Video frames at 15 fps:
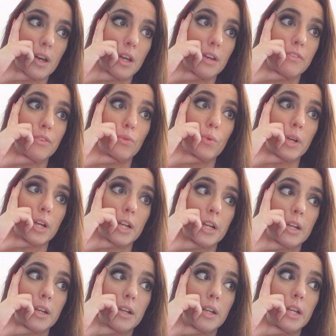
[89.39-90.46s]
If you
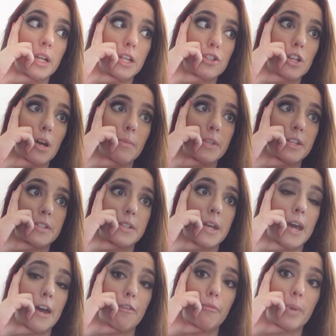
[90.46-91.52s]
work in a job that doesn't
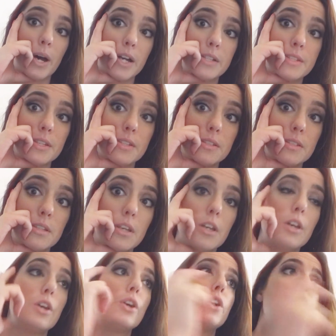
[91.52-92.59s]
have boxes,
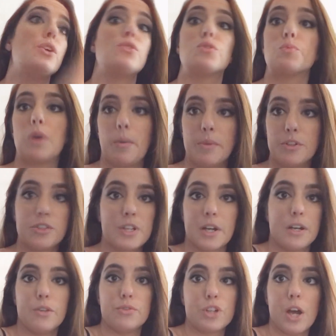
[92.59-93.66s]
you should probably just get
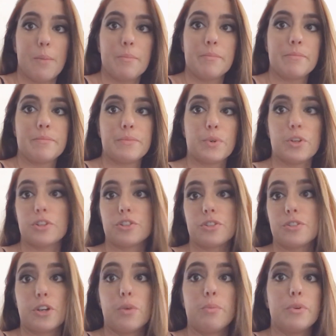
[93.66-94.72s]
a new job or
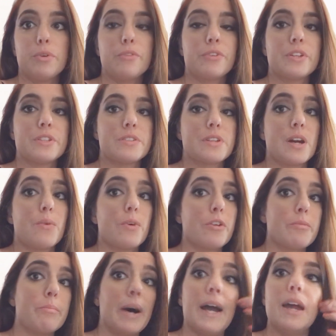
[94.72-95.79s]
just don't move because it's not
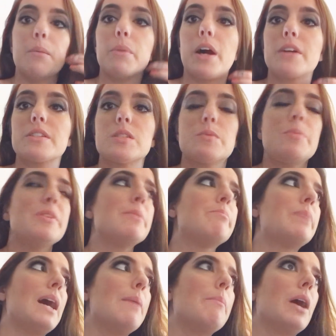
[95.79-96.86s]
worth buying boxes. People that
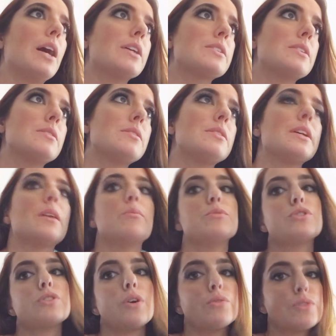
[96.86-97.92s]
buy boxes, like, I'm
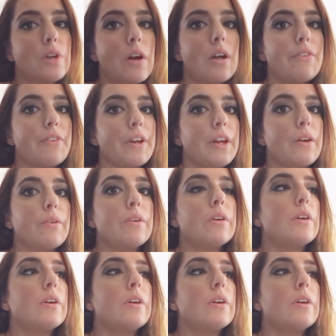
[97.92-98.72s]
so sorry for you.